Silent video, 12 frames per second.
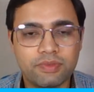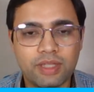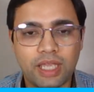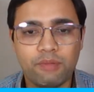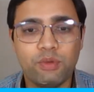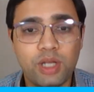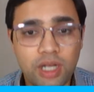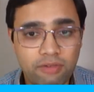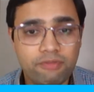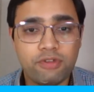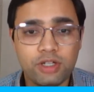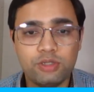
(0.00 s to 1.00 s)
I would
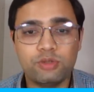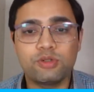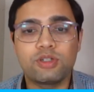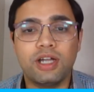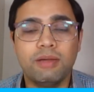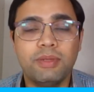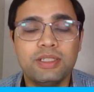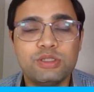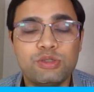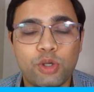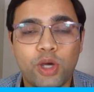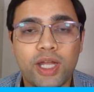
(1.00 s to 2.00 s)
love for you to come and
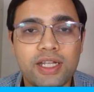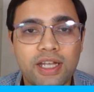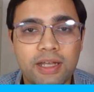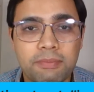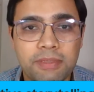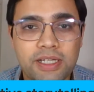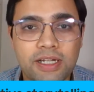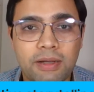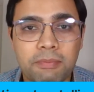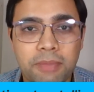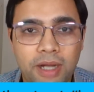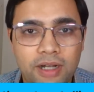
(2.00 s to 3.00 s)
join and
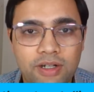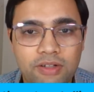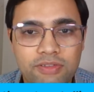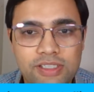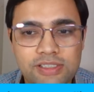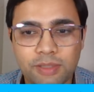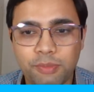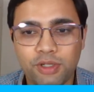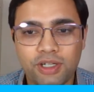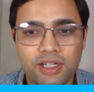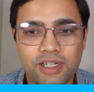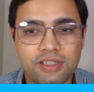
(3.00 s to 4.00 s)
become part of this
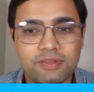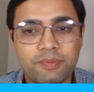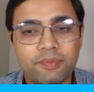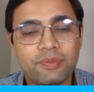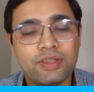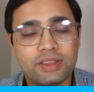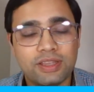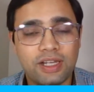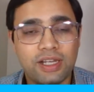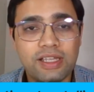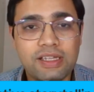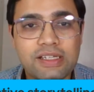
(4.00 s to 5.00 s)
community. The
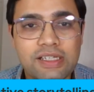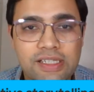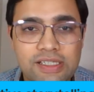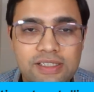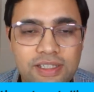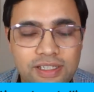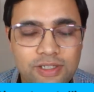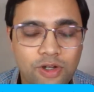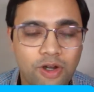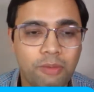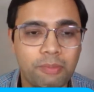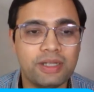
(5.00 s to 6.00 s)
link is in the
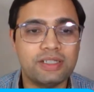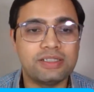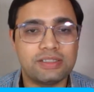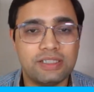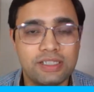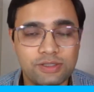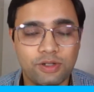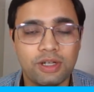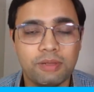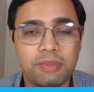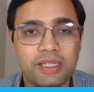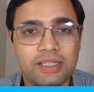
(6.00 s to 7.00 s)
comment. It's going to
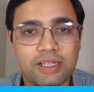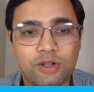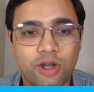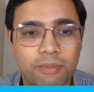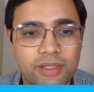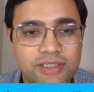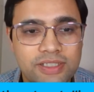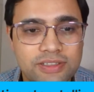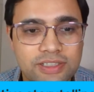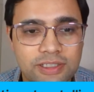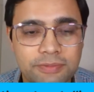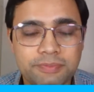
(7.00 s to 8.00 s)
be in the comment
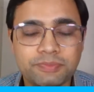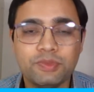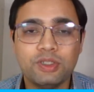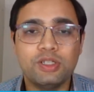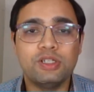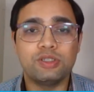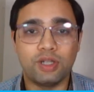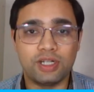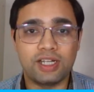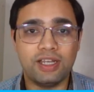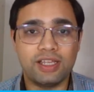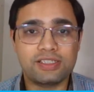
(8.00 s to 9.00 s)
section. So
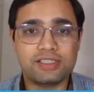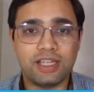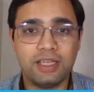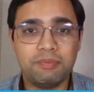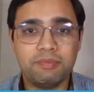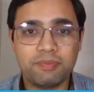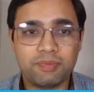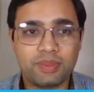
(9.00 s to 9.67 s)
until next time,